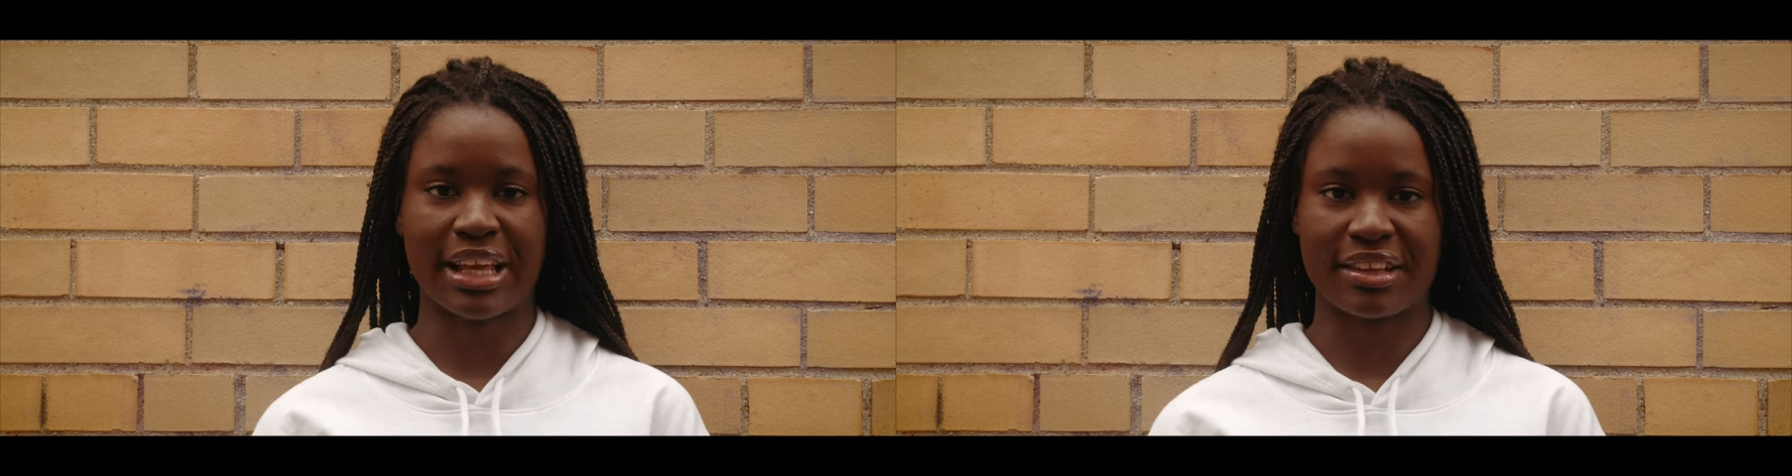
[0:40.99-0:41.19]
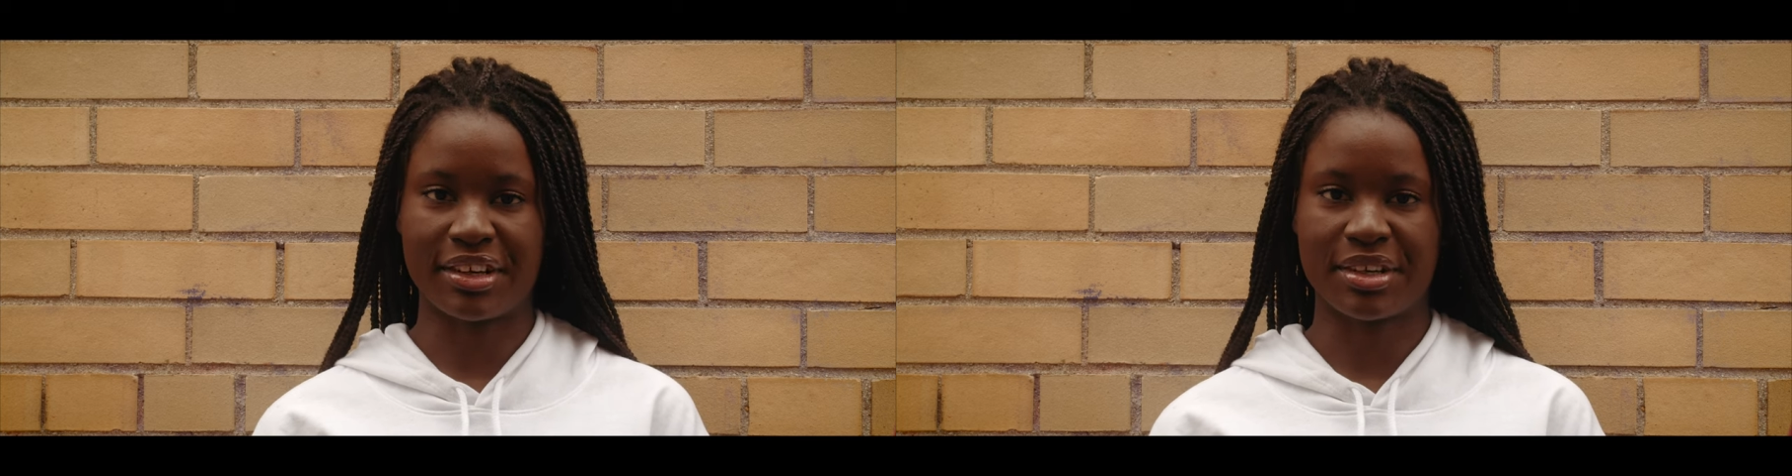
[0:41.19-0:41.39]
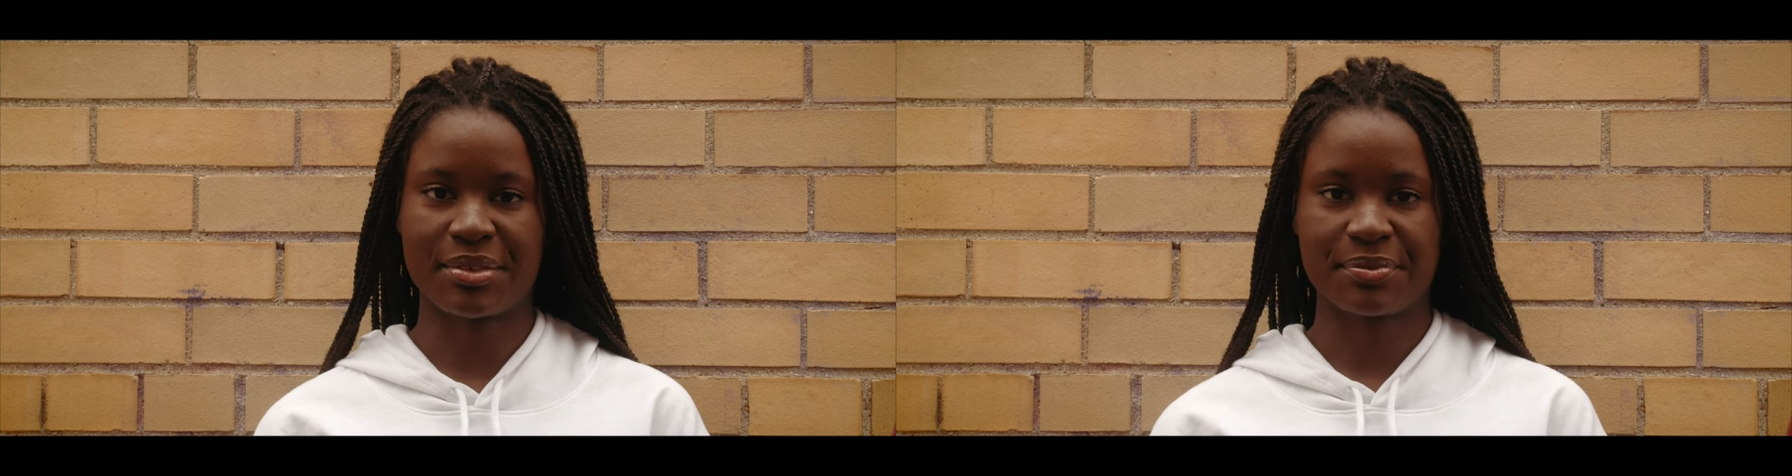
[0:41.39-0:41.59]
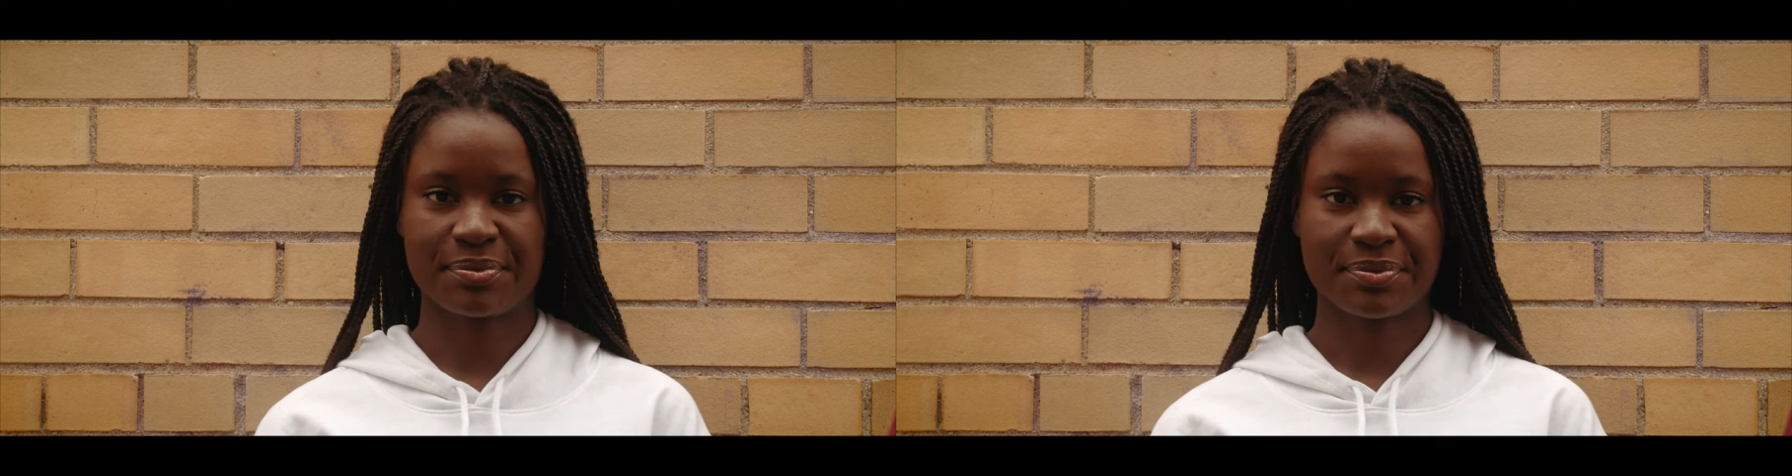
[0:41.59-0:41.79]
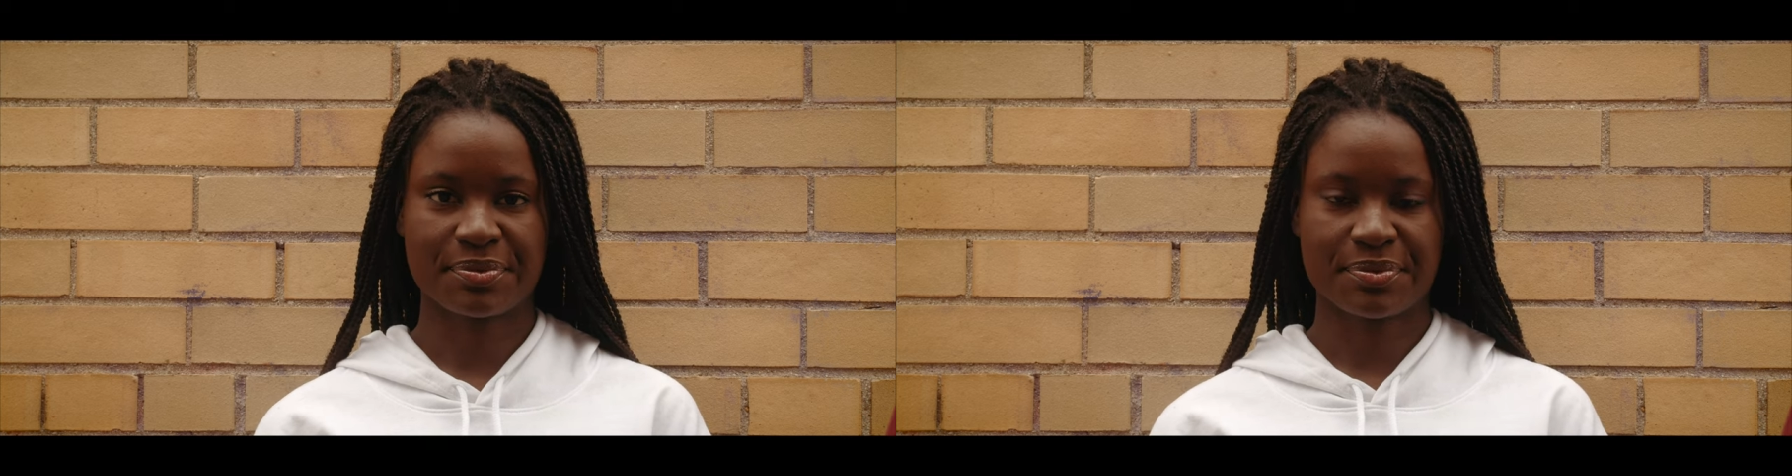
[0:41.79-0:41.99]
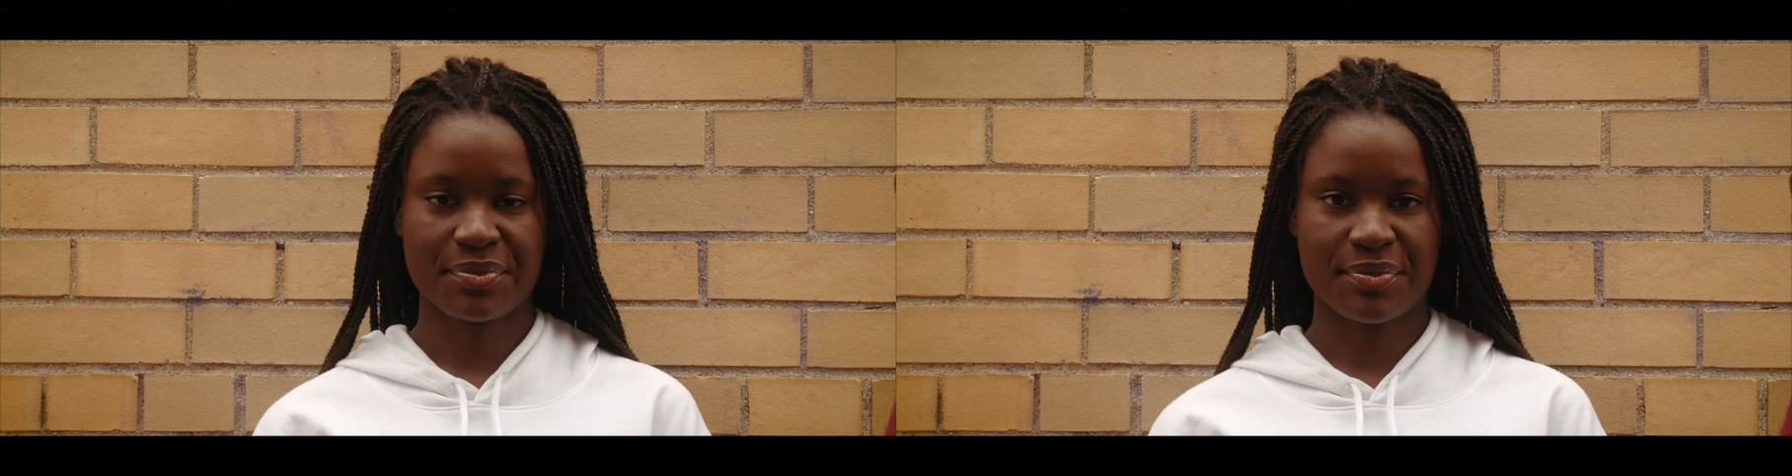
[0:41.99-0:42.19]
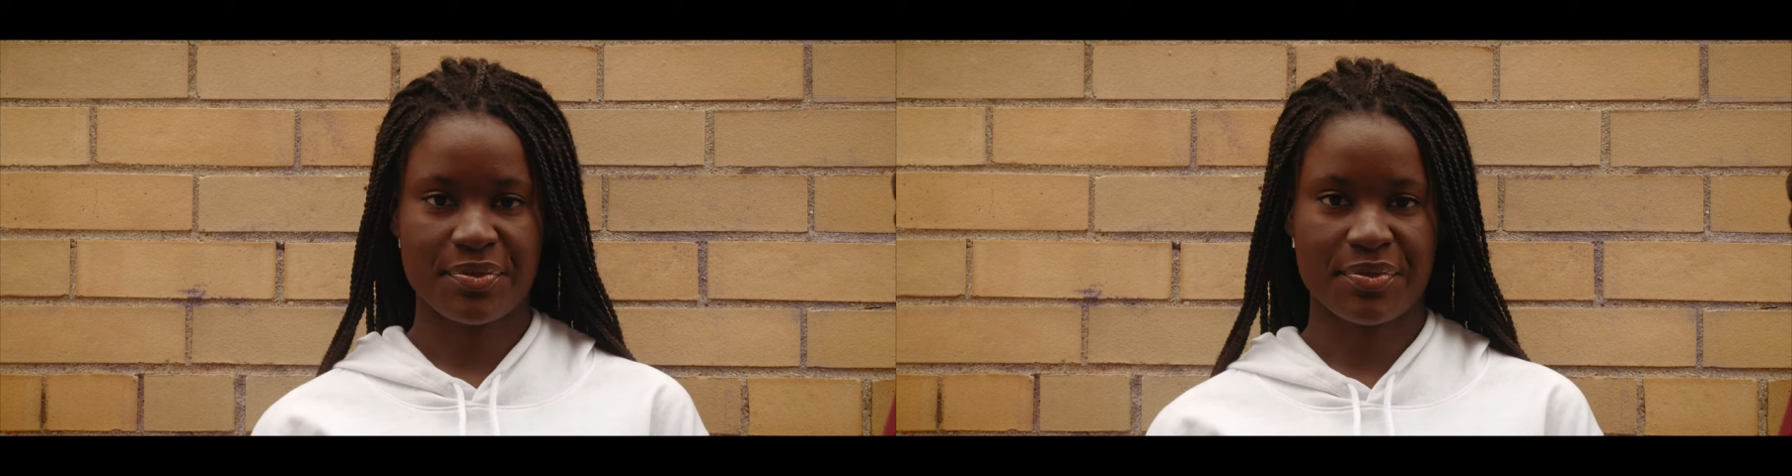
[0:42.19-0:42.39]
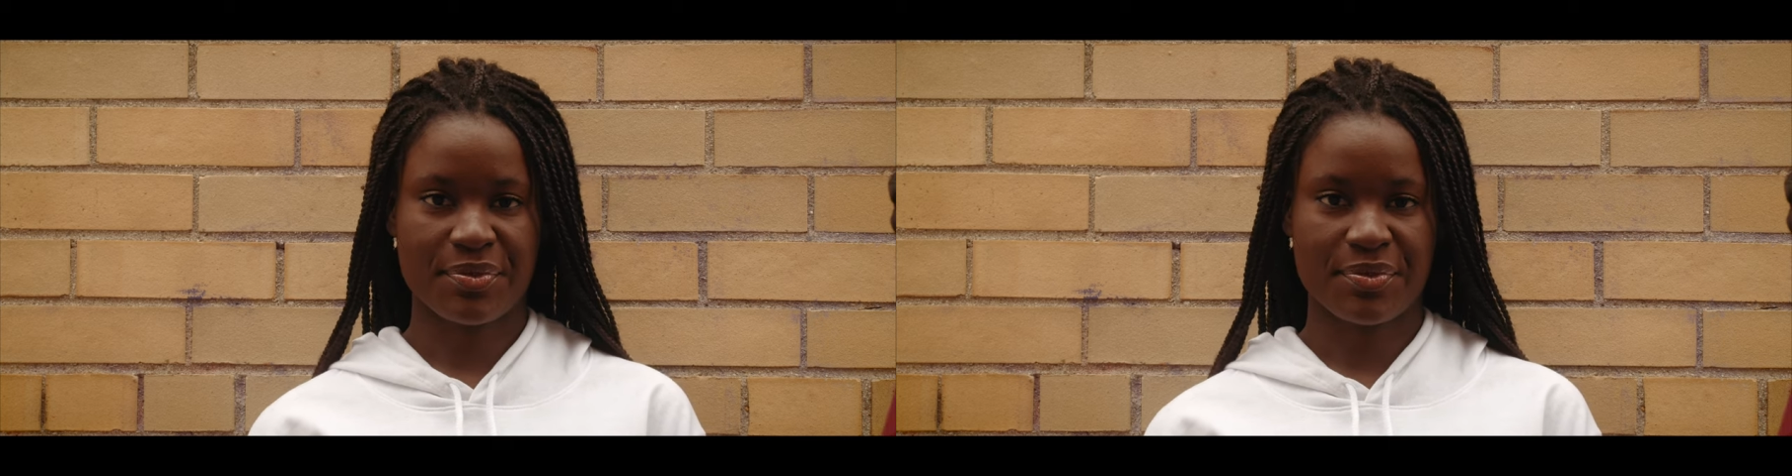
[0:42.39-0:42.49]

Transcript: her.